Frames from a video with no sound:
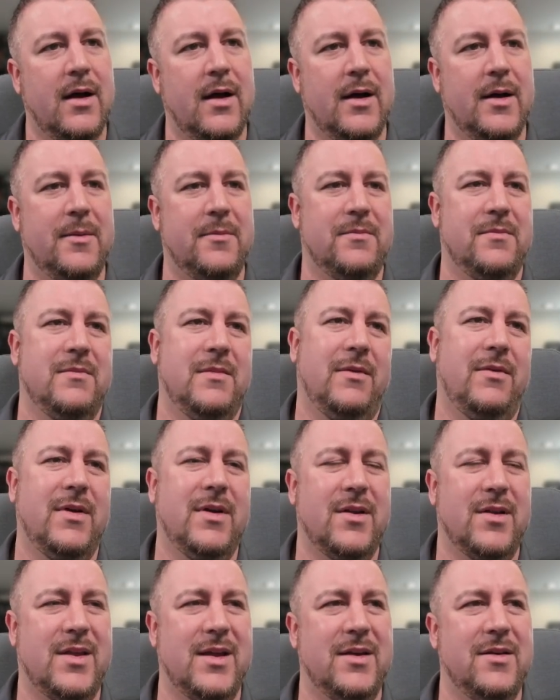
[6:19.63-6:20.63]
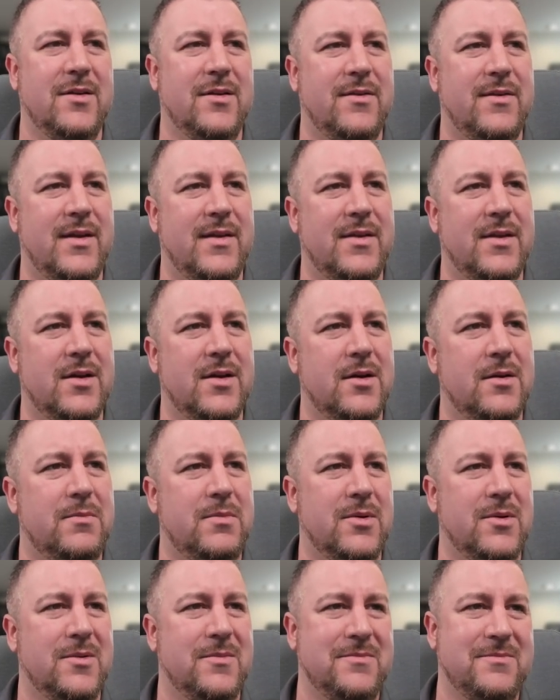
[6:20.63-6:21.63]
I think there's enough in there,
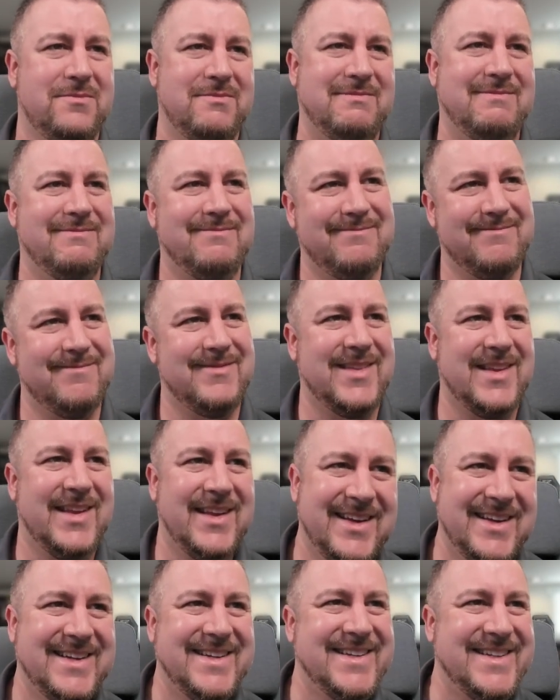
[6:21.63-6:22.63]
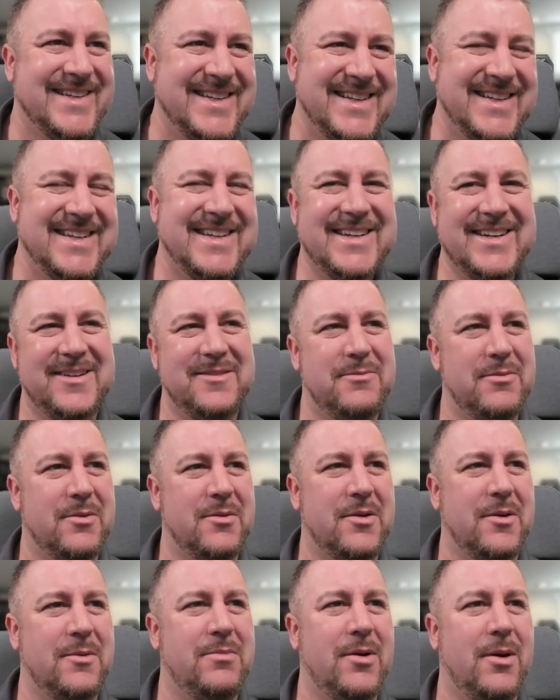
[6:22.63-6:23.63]
but yeah,
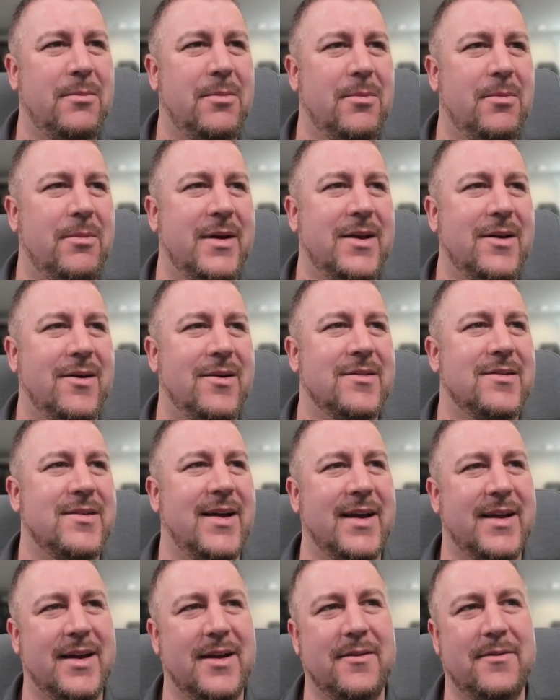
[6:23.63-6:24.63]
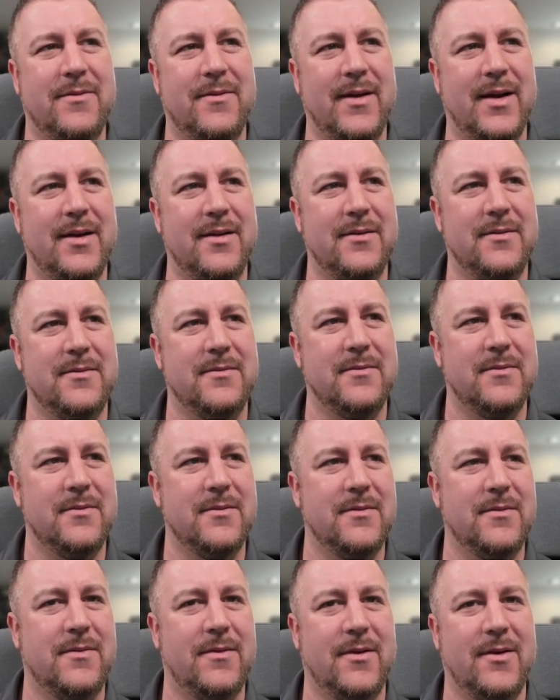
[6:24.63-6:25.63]
you're probably not taking Fen
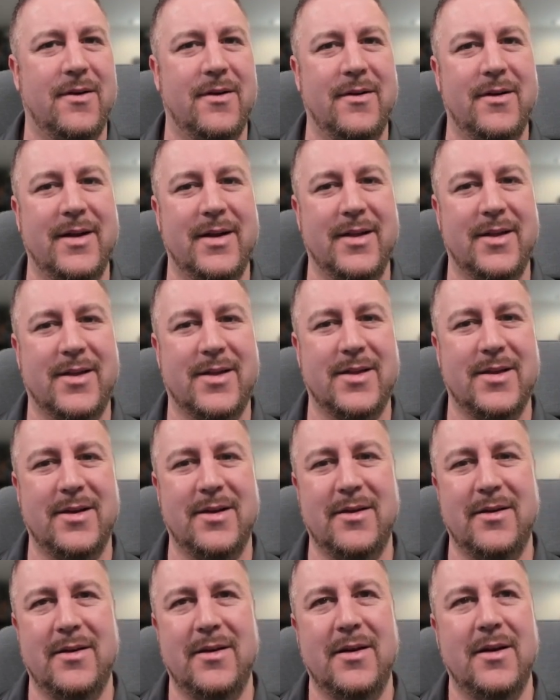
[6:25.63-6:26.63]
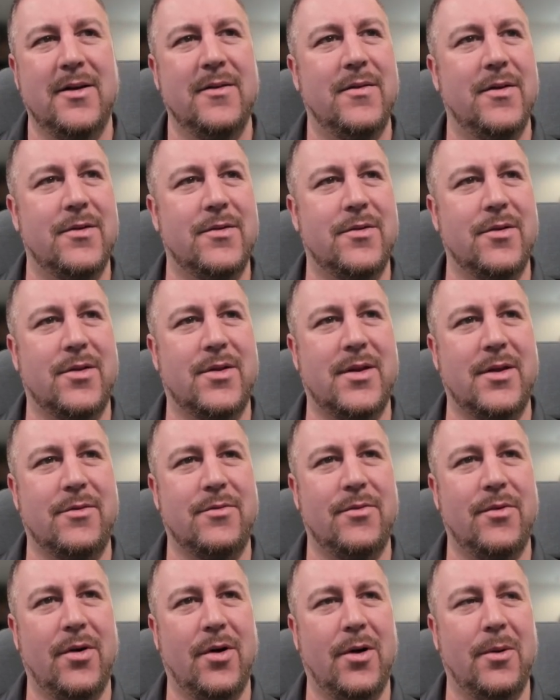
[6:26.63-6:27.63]
for his or just
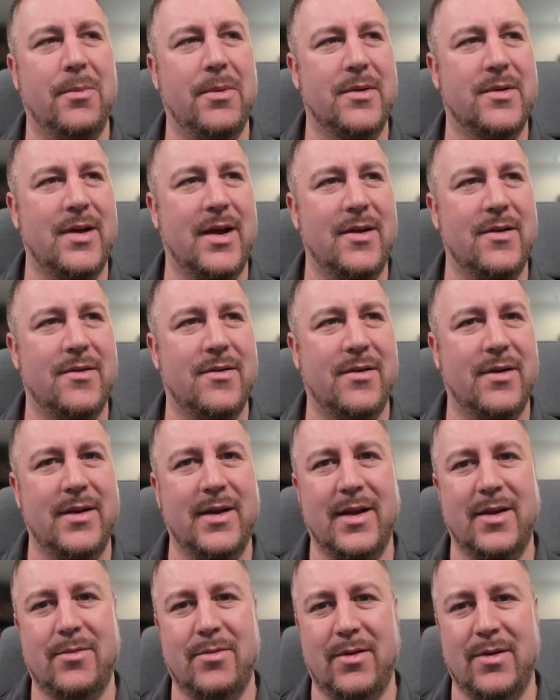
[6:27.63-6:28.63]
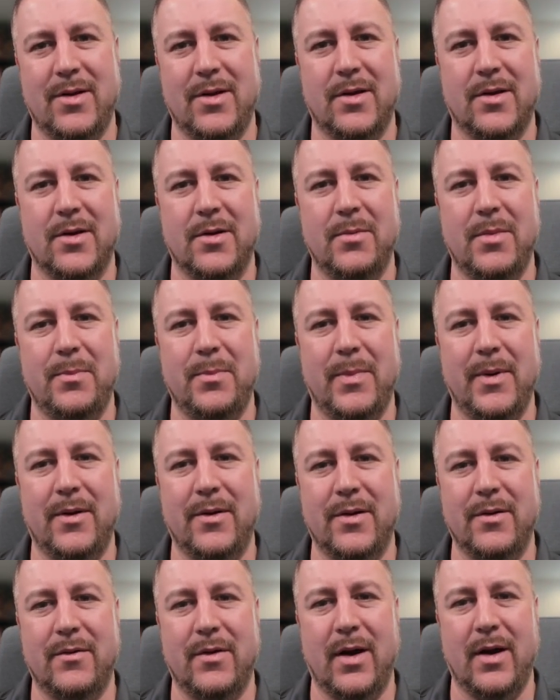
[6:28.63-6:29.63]
his raw potential in this one. You're going to
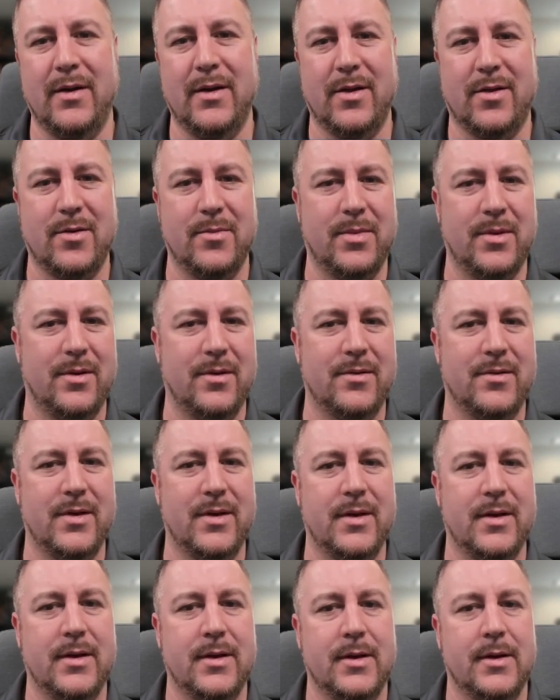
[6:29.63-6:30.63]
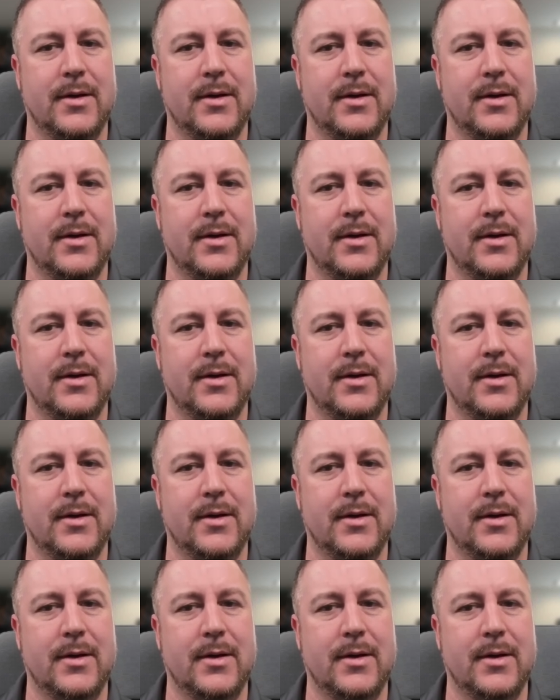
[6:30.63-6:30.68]
build around this ability.